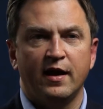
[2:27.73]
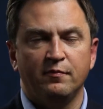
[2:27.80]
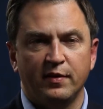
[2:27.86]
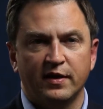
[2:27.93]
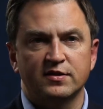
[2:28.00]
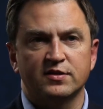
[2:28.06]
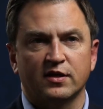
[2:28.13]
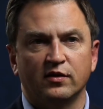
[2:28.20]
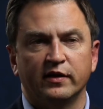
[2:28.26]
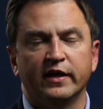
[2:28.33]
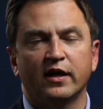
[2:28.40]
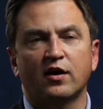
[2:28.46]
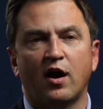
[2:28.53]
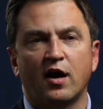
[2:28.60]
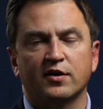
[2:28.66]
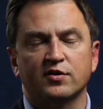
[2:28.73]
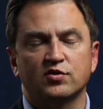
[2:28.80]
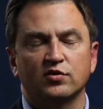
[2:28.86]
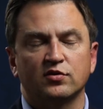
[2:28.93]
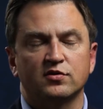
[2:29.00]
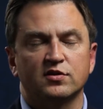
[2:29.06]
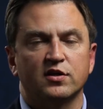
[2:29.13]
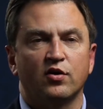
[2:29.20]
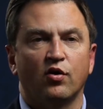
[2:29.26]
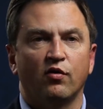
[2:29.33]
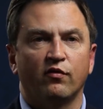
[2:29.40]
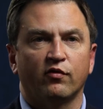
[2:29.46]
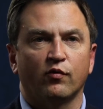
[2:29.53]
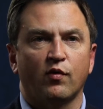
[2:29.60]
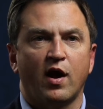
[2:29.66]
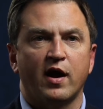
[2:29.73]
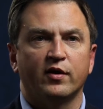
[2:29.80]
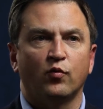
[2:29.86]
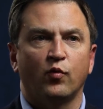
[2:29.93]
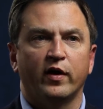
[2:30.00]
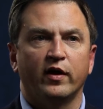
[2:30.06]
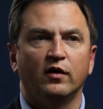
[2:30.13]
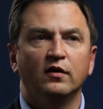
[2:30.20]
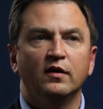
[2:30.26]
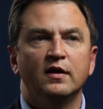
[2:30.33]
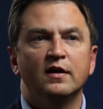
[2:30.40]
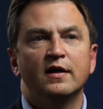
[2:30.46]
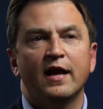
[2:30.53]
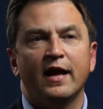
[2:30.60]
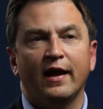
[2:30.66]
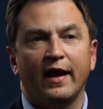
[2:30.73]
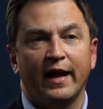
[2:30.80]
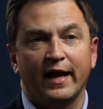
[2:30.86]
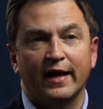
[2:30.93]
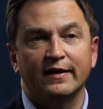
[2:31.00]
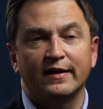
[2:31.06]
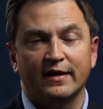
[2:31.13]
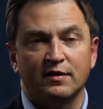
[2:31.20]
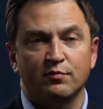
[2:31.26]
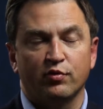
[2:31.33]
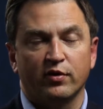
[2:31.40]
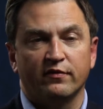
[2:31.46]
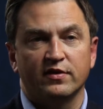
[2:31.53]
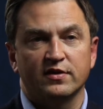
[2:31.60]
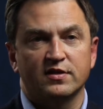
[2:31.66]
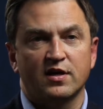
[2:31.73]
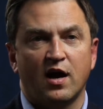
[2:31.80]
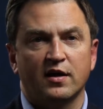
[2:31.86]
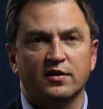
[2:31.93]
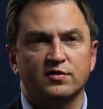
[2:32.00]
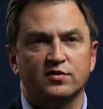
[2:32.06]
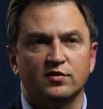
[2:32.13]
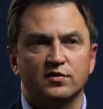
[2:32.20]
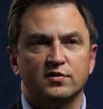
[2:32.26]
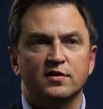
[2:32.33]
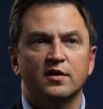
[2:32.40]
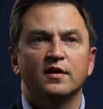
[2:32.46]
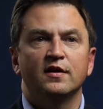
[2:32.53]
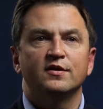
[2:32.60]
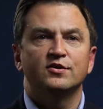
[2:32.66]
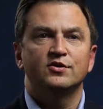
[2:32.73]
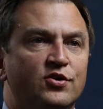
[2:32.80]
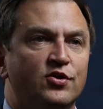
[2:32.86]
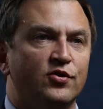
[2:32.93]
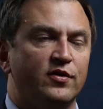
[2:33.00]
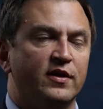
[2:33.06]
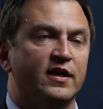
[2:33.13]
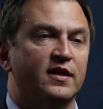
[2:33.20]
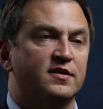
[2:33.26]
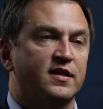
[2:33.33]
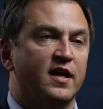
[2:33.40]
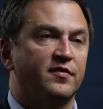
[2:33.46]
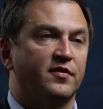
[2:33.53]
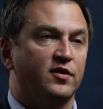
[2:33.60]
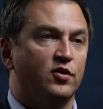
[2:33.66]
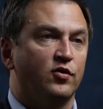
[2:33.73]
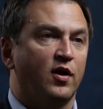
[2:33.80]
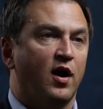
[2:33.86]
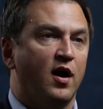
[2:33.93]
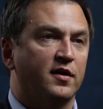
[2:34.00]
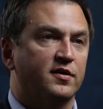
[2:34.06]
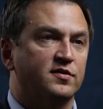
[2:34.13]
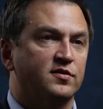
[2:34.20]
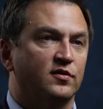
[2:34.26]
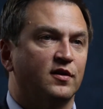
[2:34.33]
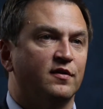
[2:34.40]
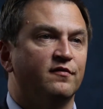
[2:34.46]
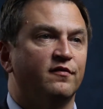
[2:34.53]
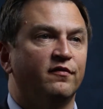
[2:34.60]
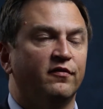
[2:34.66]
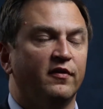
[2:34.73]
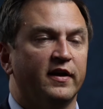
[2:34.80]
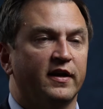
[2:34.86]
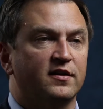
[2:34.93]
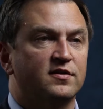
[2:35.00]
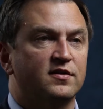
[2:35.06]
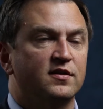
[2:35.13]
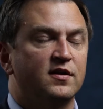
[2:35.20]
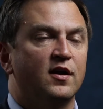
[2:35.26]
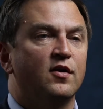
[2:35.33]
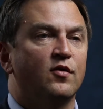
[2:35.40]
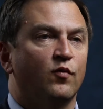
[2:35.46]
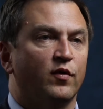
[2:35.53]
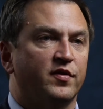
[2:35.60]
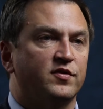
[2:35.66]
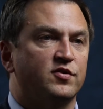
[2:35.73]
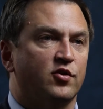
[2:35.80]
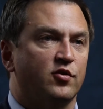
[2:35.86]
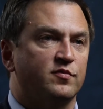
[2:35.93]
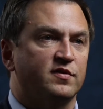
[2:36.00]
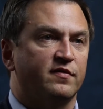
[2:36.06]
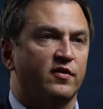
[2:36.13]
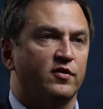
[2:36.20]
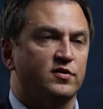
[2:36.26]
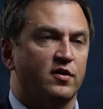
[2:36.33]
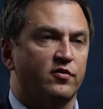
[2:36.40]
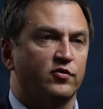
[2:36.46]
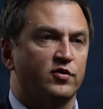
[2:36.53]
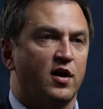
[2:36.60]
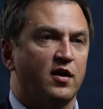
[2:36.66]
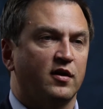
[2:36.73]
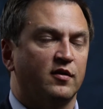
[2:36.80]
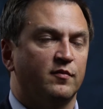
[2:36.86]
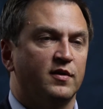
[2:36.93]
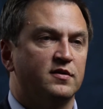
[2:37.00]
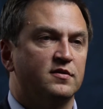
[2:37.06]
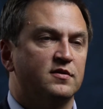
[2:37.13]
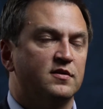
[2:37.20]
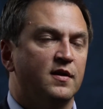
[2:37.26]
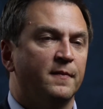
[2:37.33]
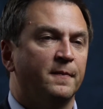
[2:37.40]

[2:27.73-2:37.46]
basically, a codicil is going to override a will and any previous codicils to the extent the new codicil conflicts with the terms of those other documents.